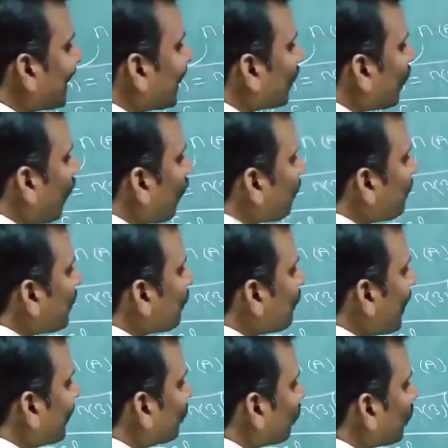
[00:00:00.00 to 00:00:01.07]
n of b
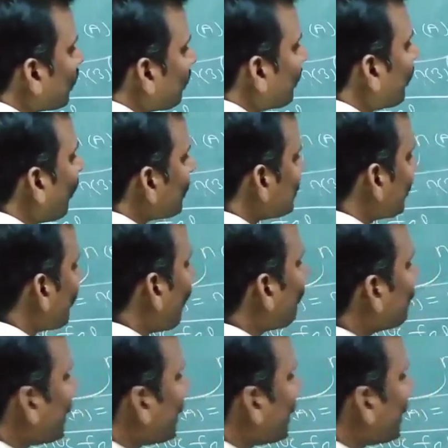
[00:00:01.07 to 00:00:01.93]
factorial because n of